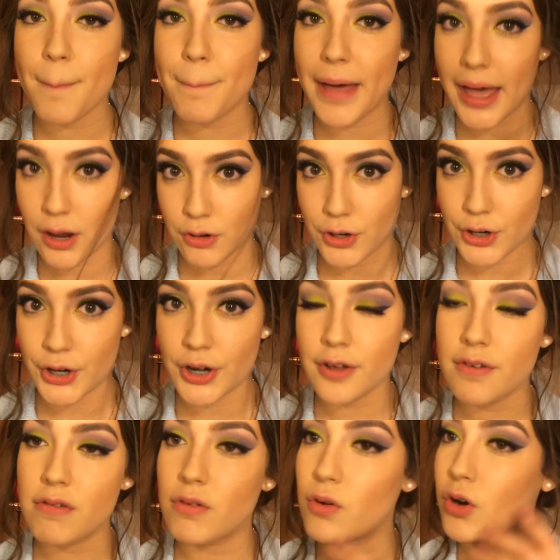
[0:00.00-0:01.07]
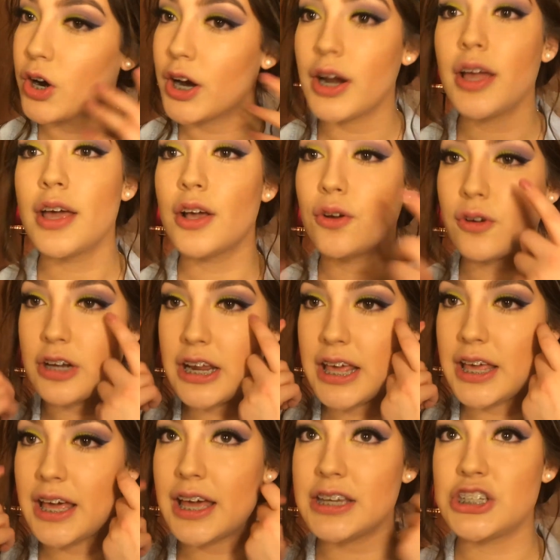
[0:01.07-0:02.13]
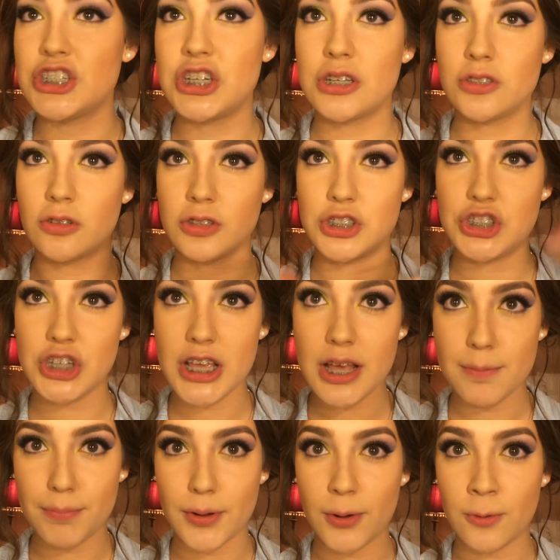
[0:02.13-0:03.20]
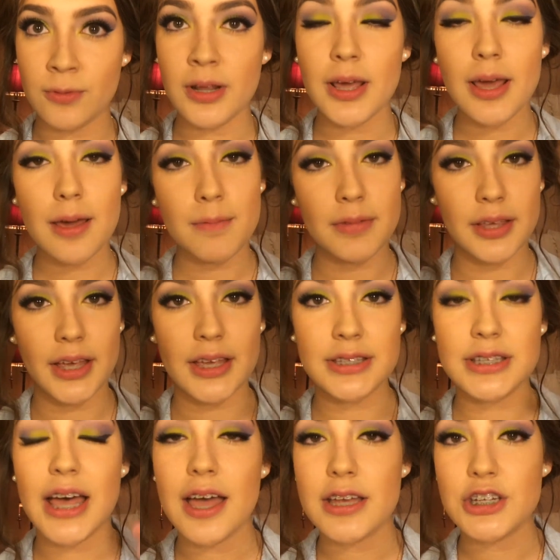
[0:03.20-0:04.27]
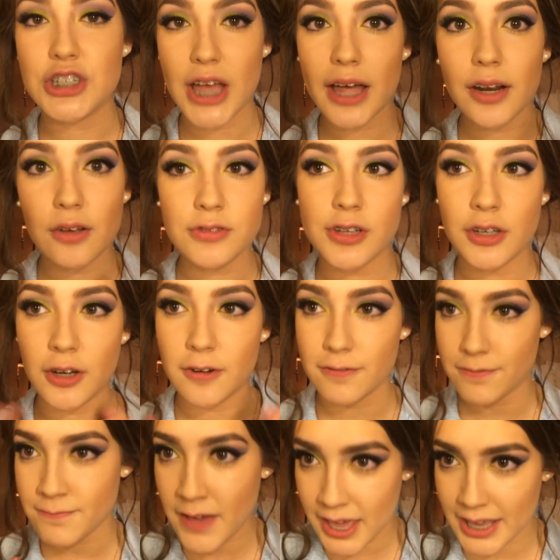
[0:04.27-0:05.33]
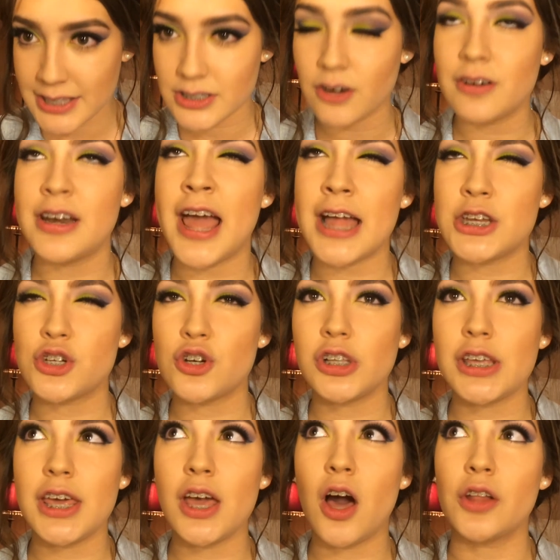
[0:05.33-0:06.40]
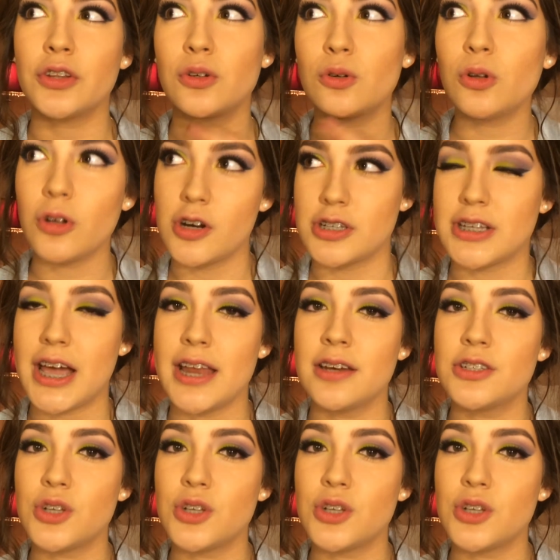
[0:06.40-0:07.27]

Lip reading: powder for creating a chiseled cheekbone because shadows on your face are naturally on the cooler side.